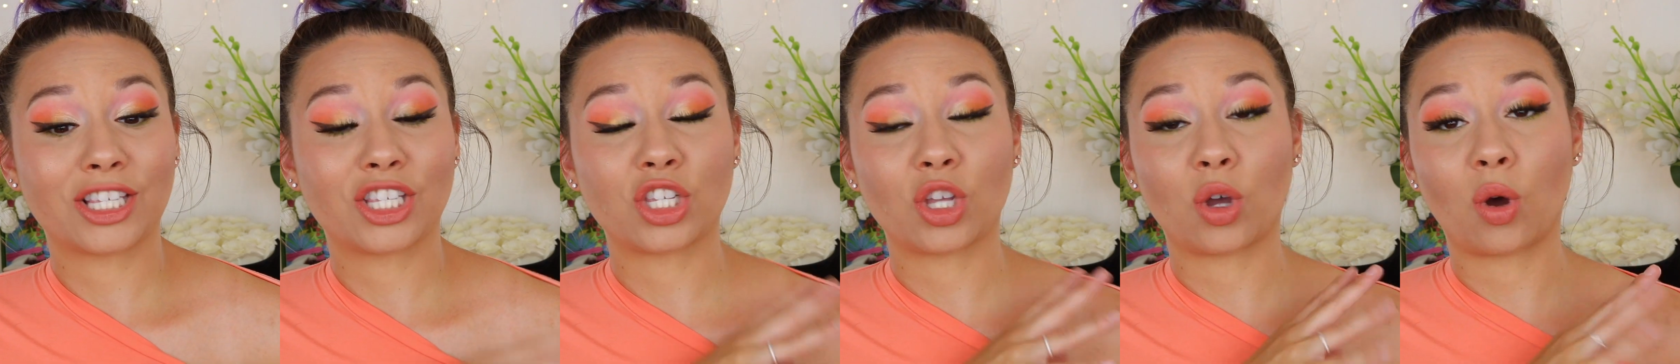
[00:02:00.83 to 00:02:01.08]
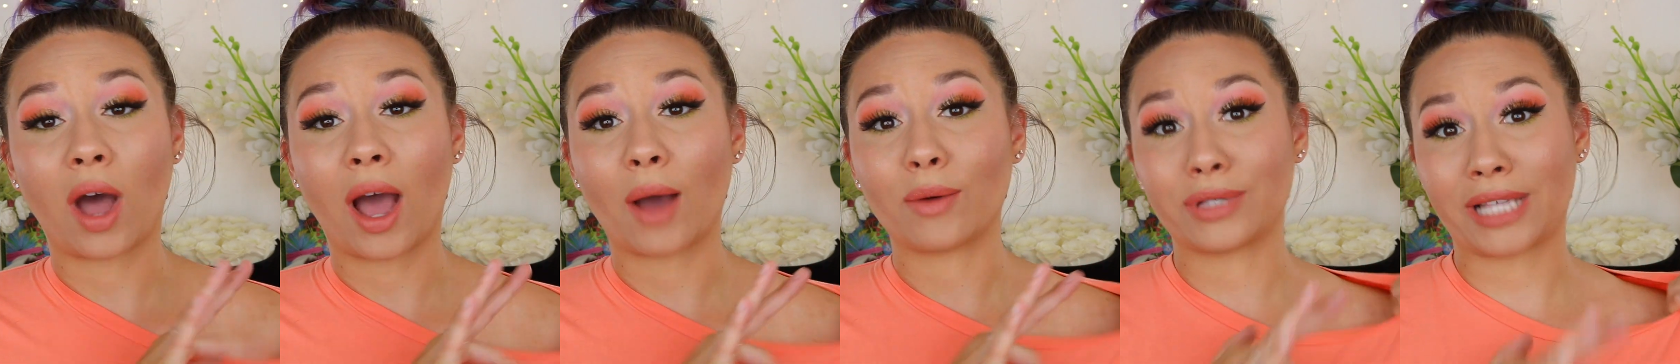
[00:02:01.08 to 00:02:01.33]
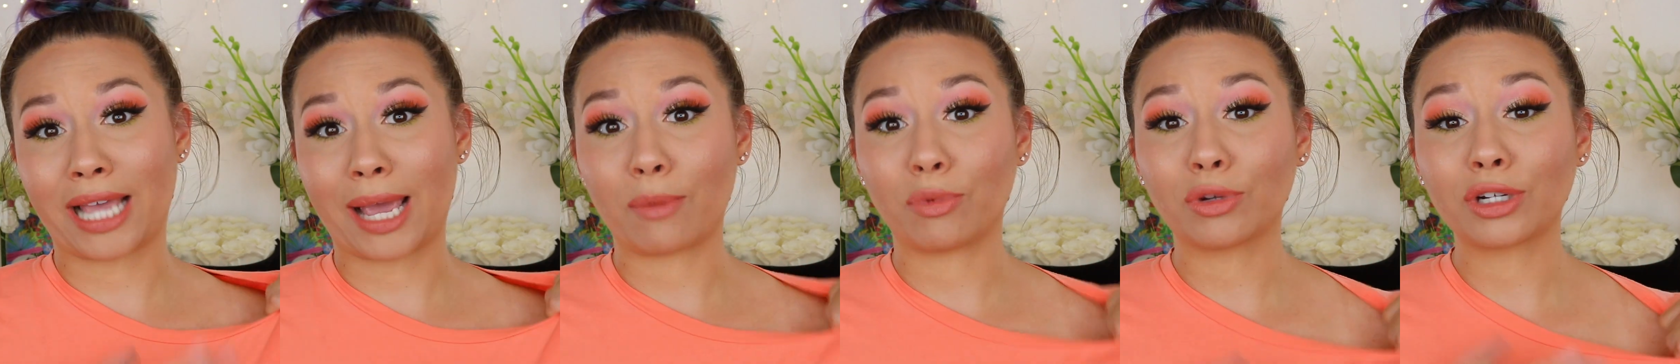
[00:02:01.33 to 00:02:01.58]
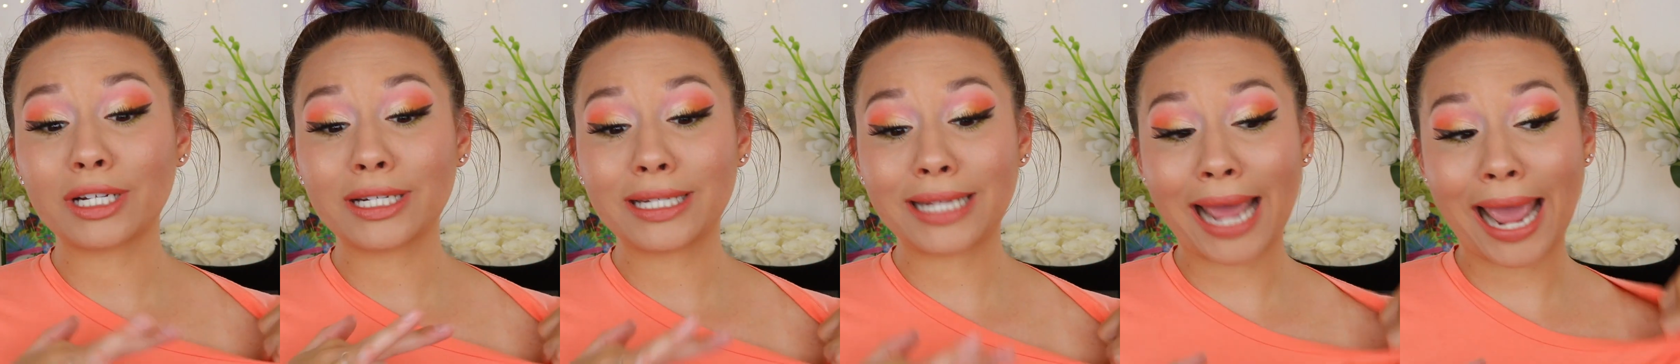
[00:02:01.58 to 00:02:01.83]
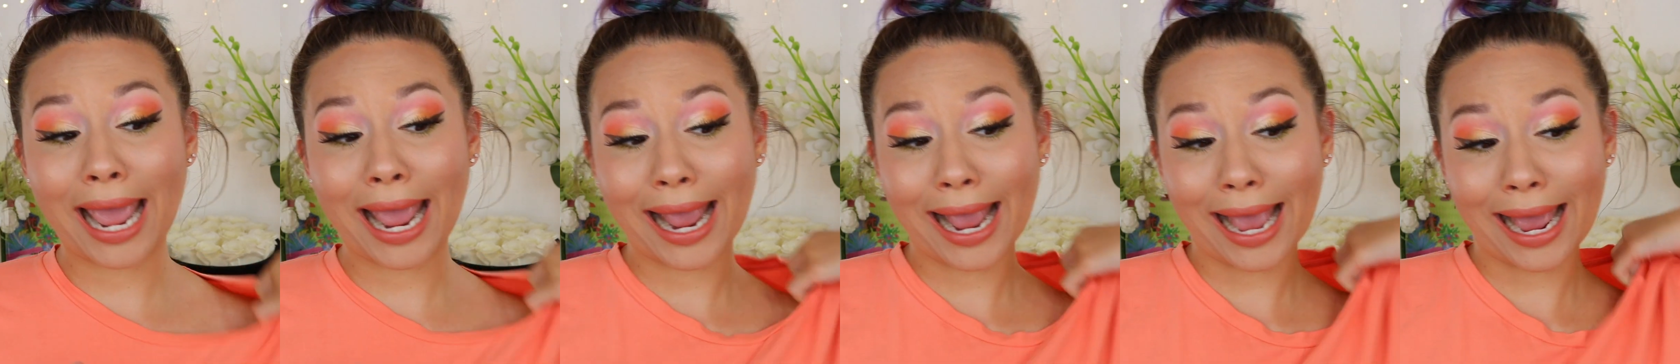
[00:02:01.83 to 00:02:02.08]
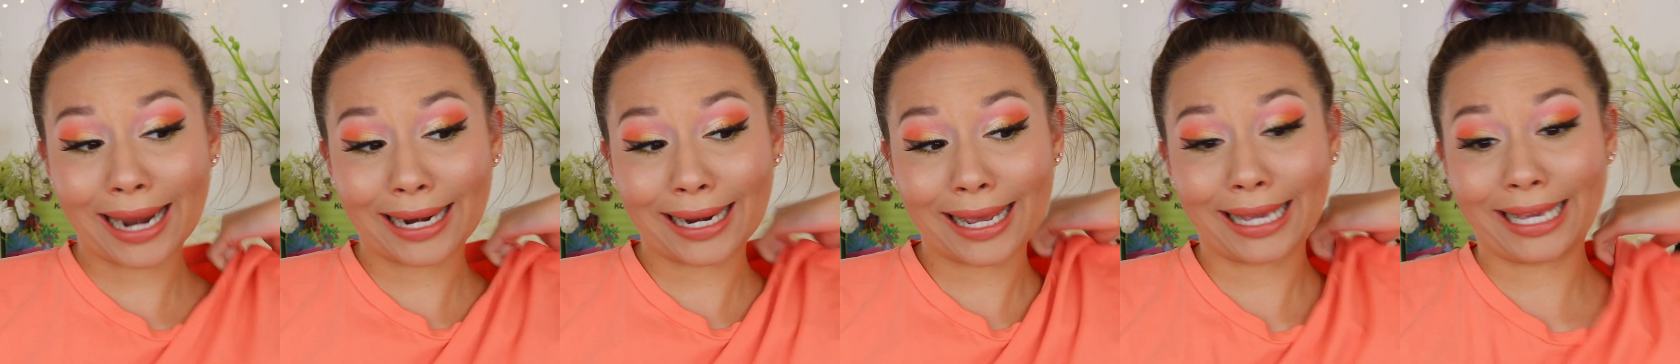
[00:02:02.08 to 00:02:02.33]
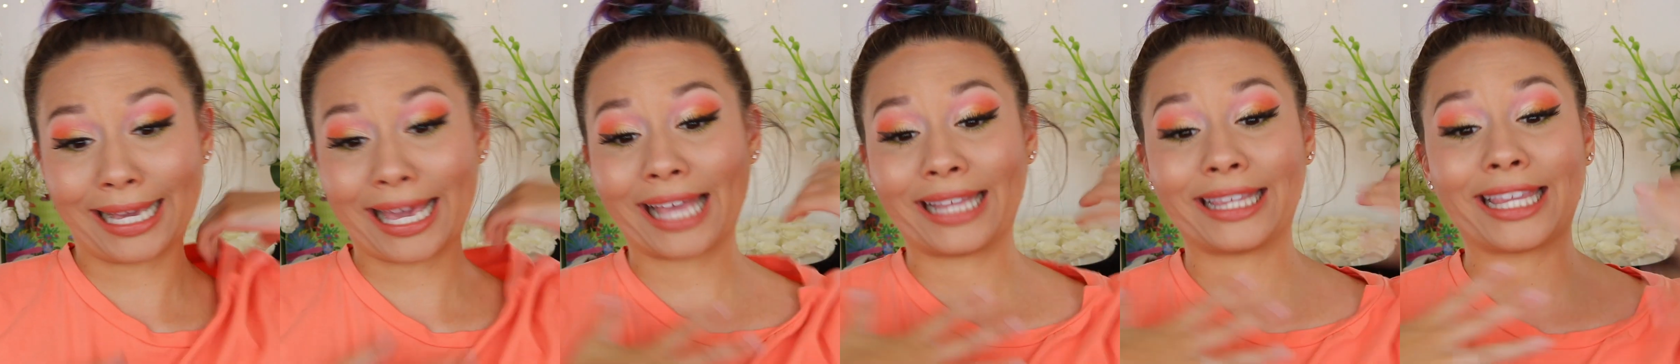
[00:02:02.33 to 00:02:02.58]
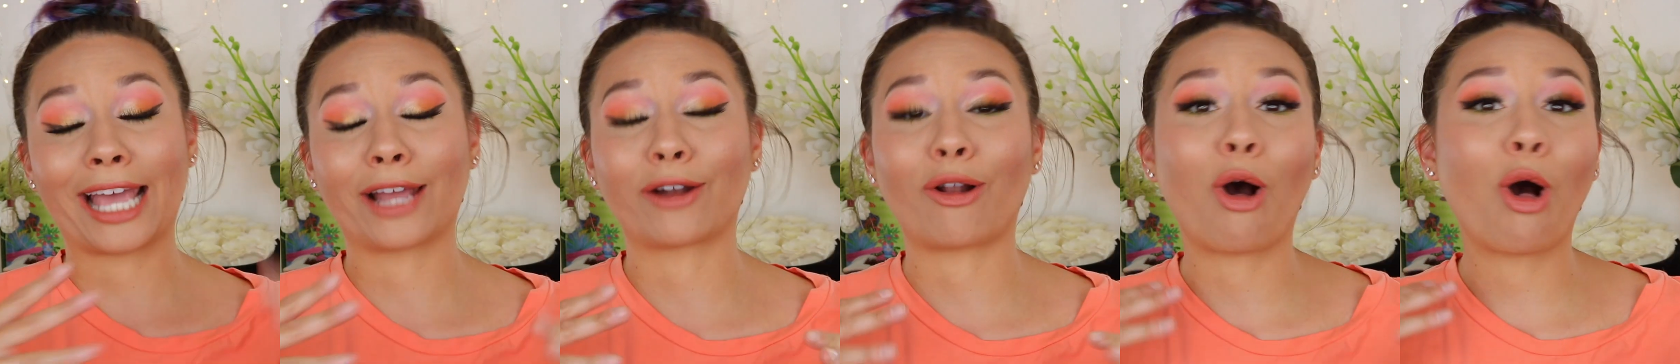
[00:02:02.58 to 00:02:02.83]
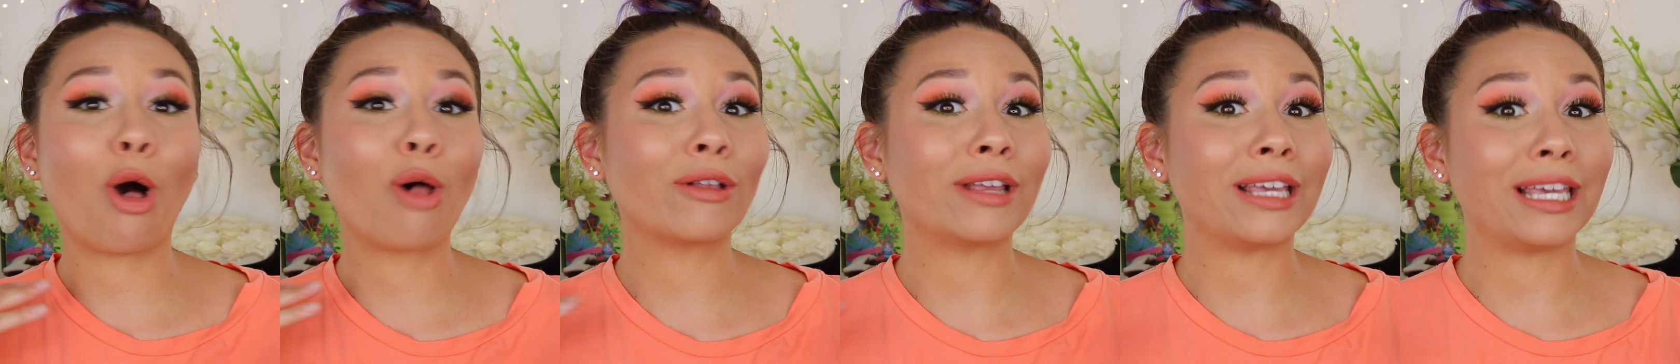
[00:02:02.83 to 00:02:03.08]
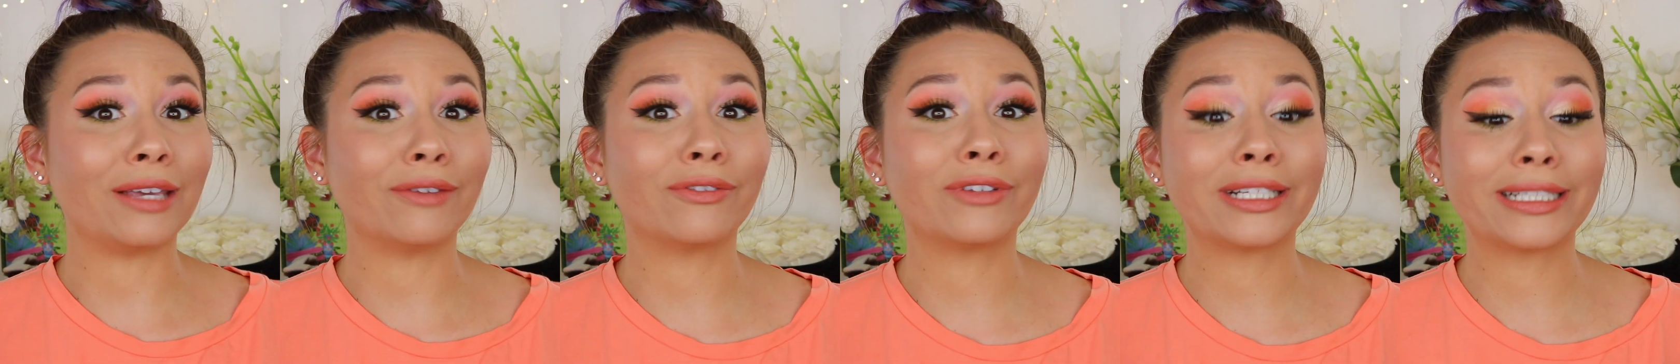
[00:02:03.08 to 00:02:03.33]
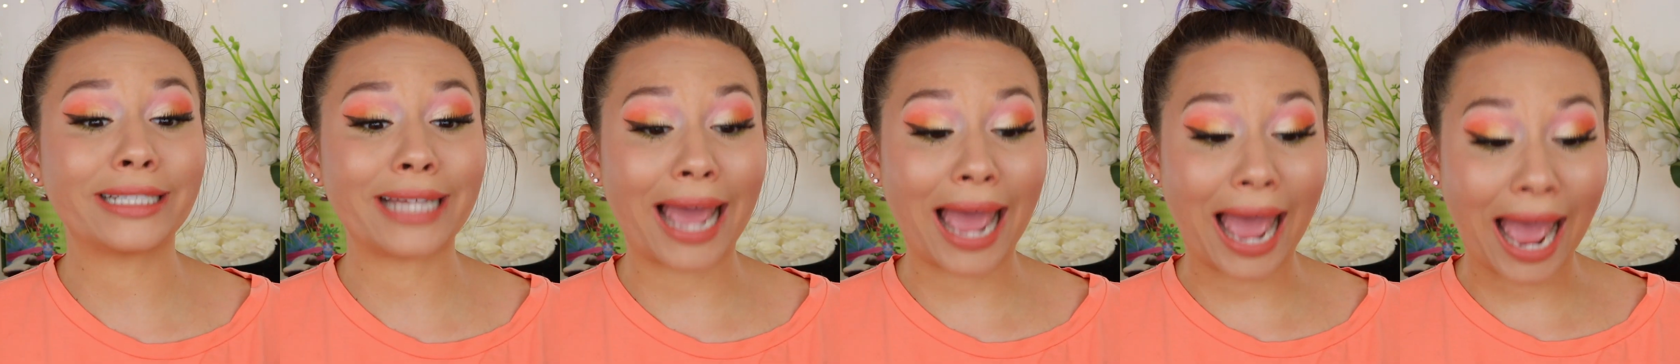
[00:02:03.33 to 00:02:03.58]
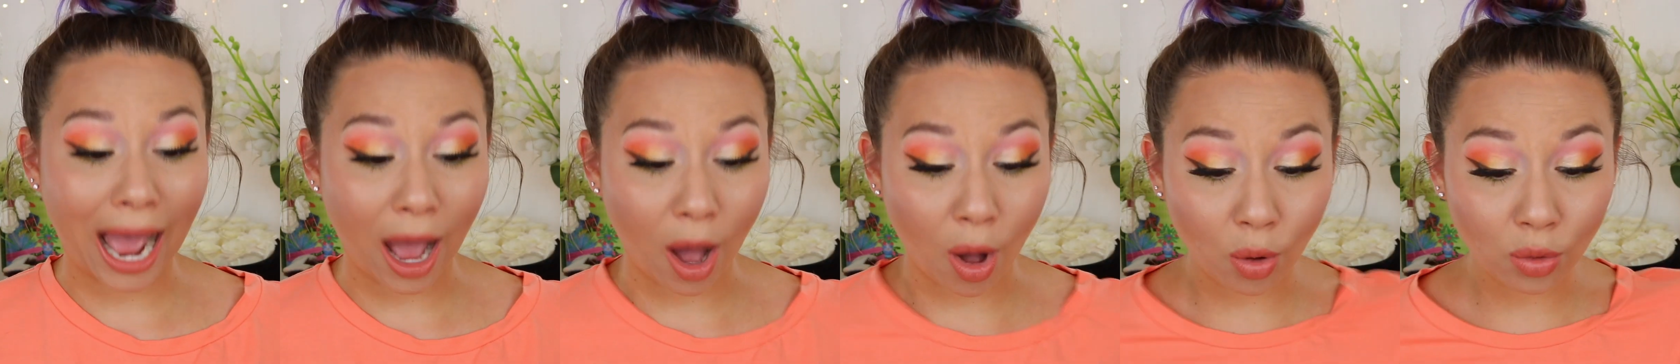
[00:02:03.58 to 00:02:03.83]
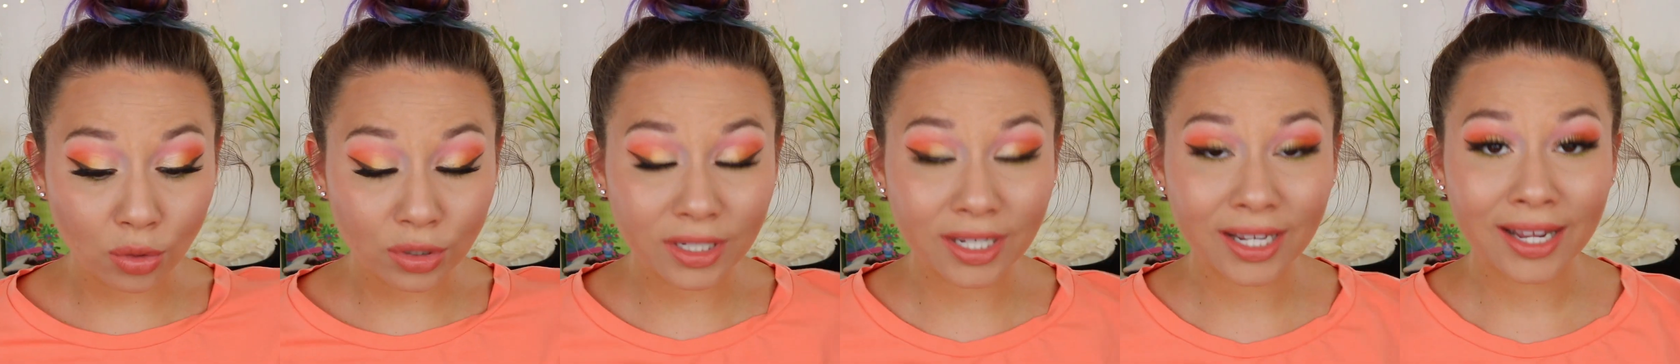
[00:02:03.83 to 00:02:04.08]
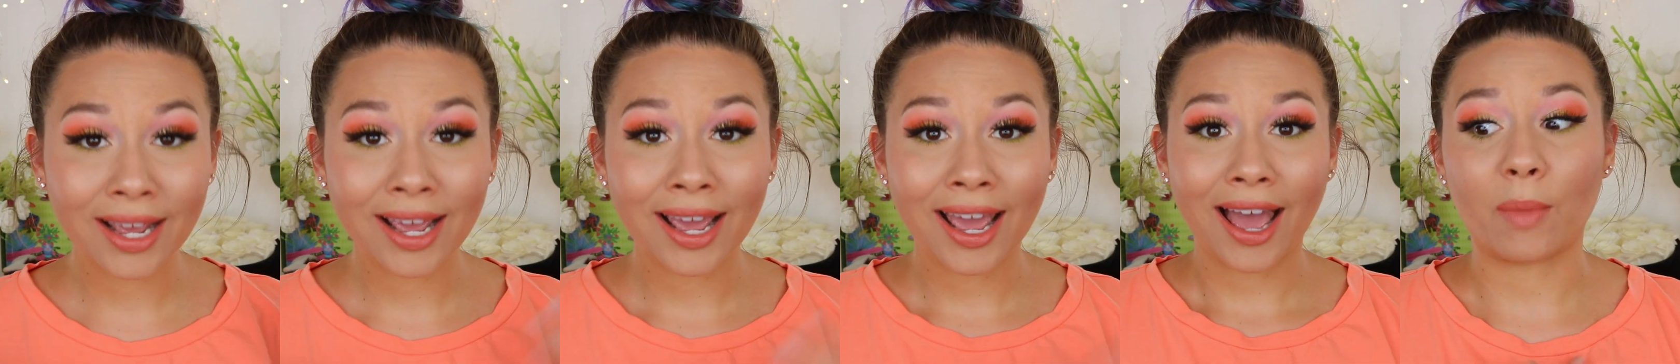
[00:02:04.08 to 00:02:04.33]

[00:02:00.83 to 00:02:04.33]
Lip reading: so I was able to tan and get that all evened out.